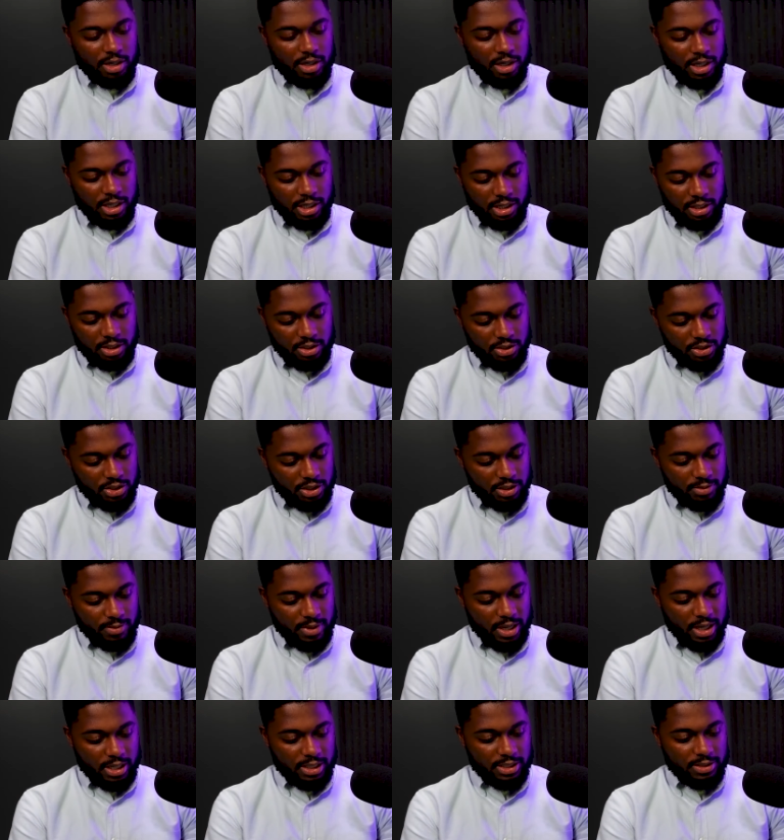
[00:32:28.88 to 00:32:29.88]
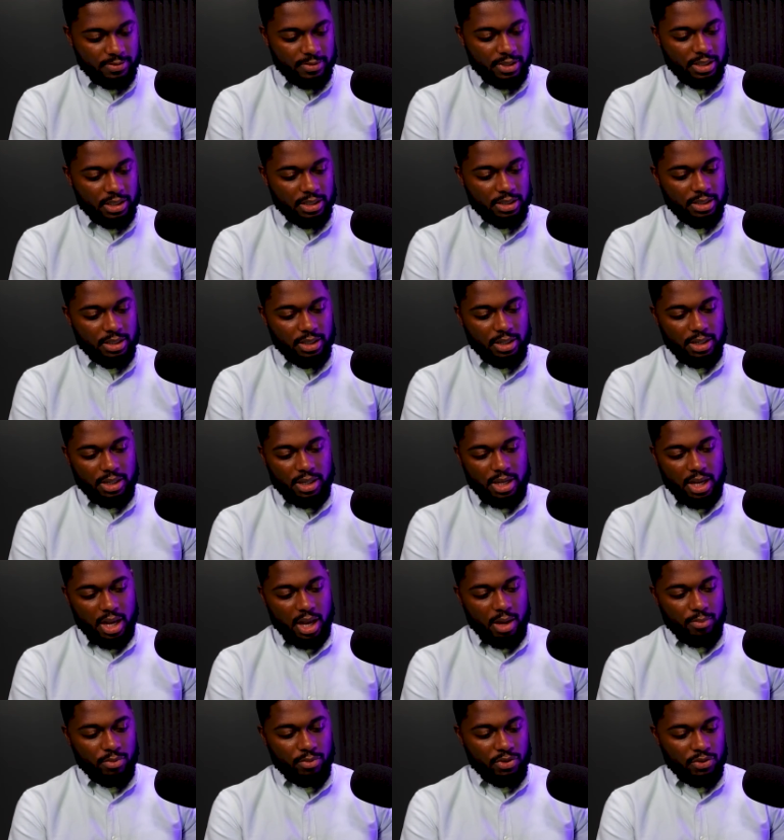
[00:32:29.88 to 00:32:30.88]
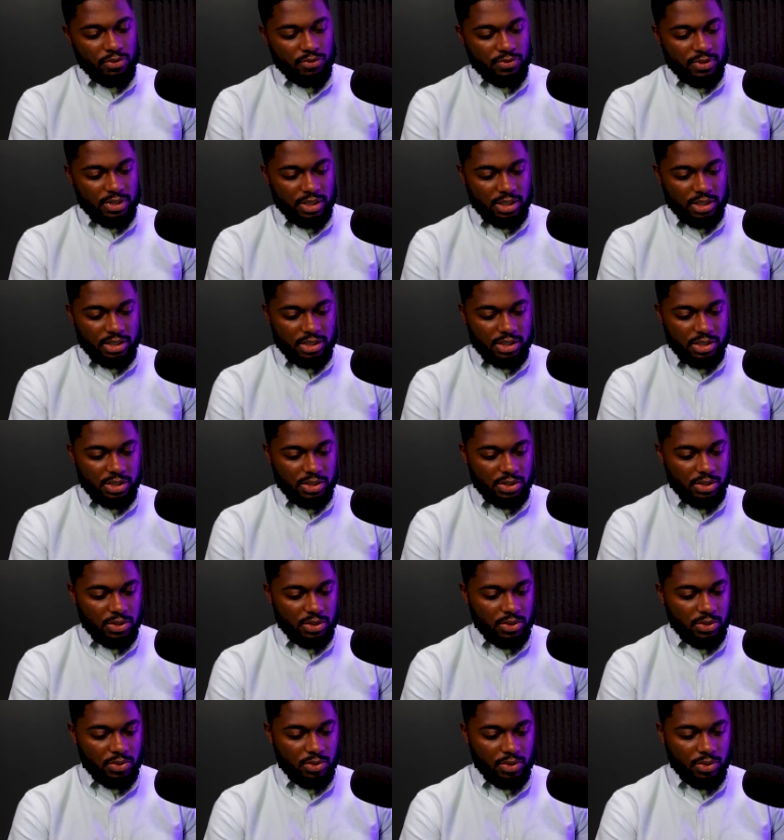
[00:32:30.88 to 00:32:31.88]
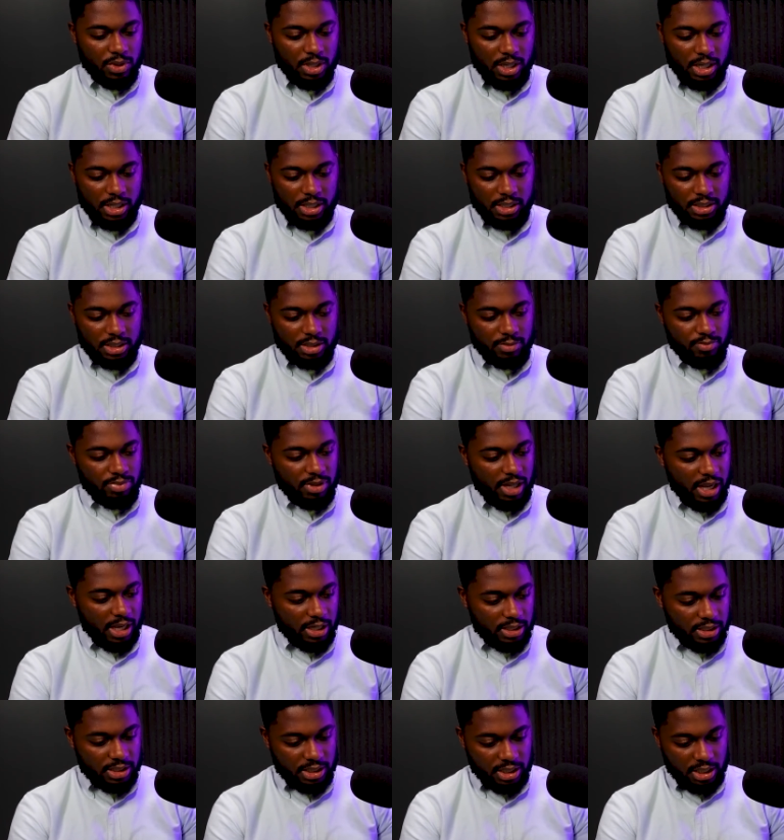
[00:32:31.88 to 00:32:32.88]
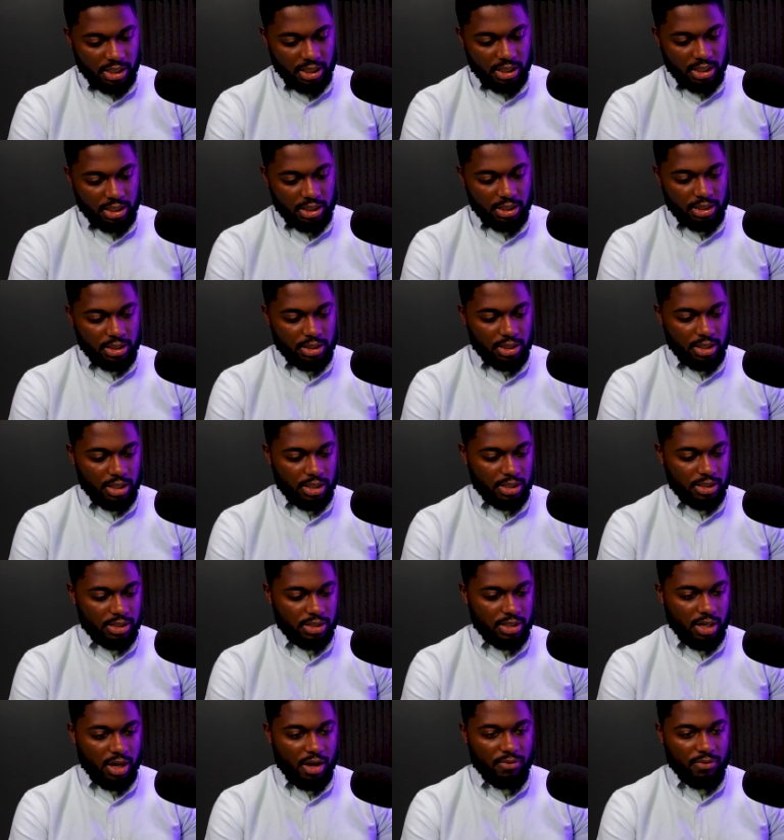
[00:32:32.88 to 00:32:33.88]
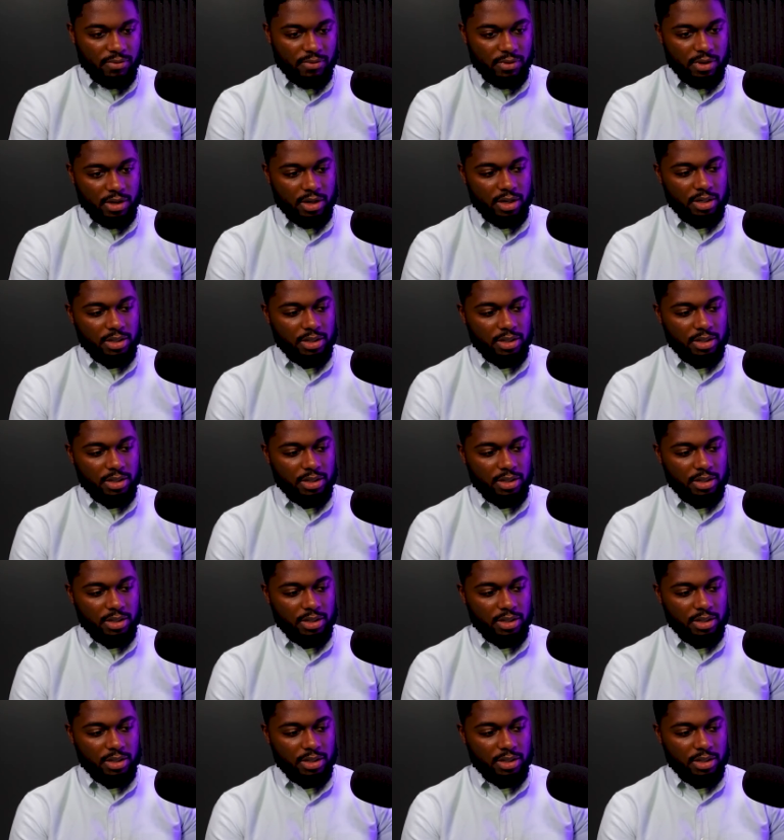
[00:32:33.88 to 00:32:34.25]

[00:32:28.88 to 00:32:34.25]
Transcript: energy management. I moved into uh, supply chain uh, software.